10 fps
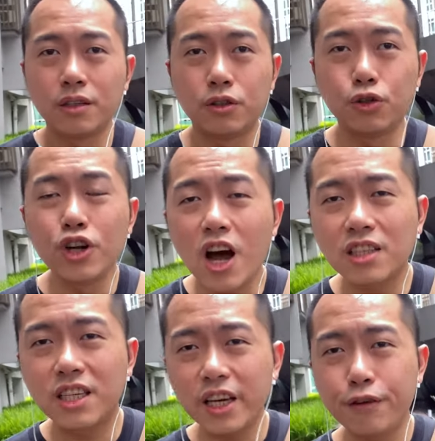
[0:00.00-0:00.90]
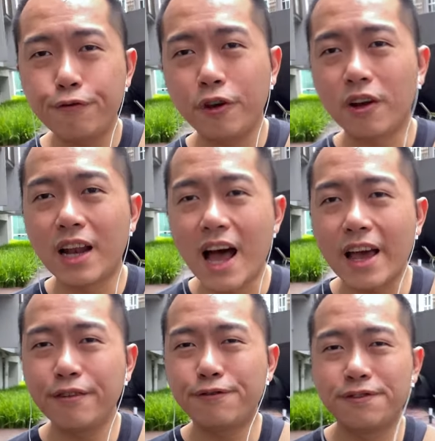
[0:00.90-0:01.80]
Do not give your
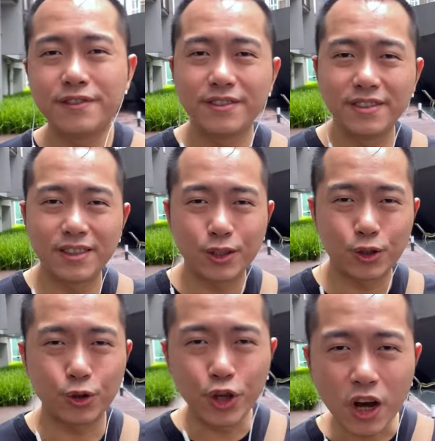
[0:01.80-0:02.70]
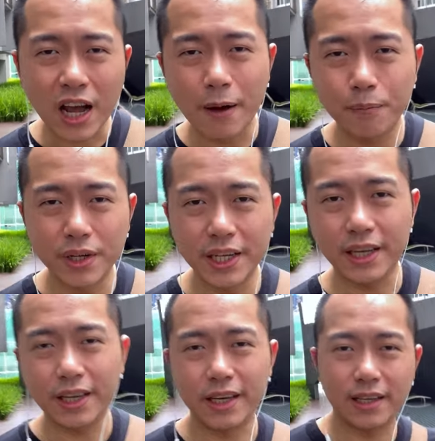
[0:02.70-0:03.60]
life to your
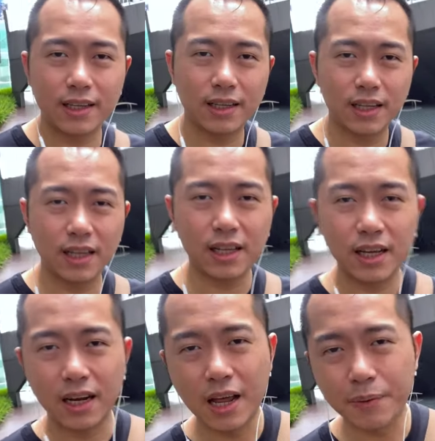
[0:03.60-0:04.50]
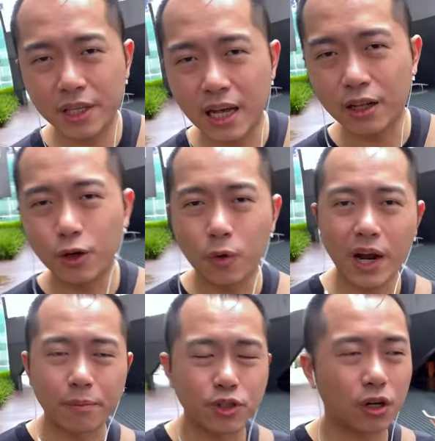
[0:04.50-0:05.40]
company. Let me tell you what
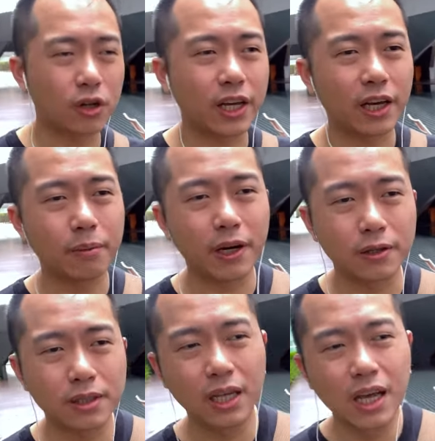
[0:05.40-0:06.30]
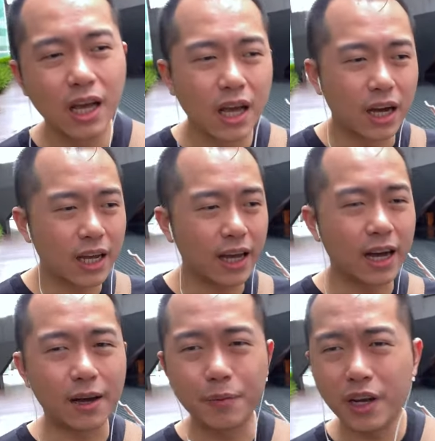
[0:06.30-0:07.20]
I'm talking about. Okay,
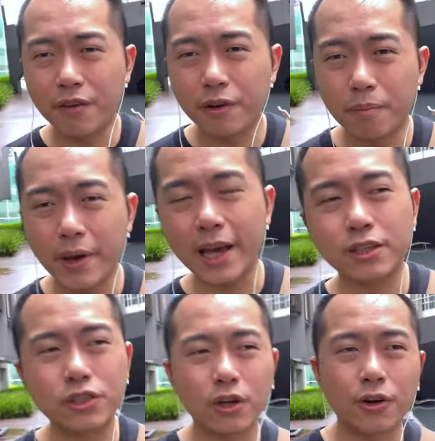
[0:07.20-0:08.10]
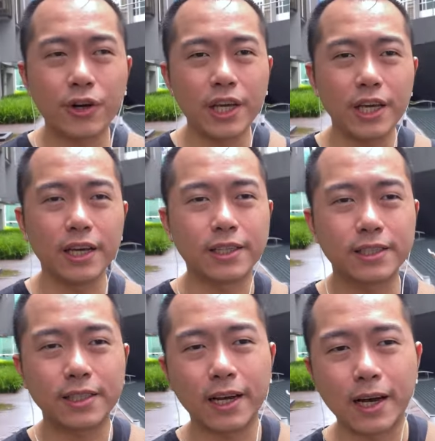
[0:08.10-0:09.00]
a bit of a backstory
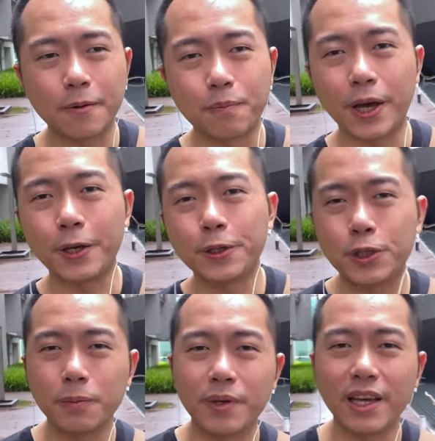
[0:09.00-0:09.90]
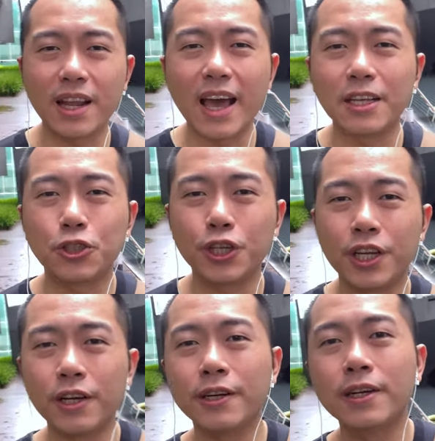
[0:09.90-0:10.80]
is I used to be an
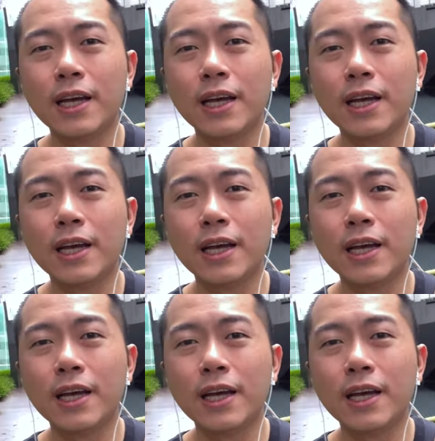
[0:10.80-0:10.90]
engineer.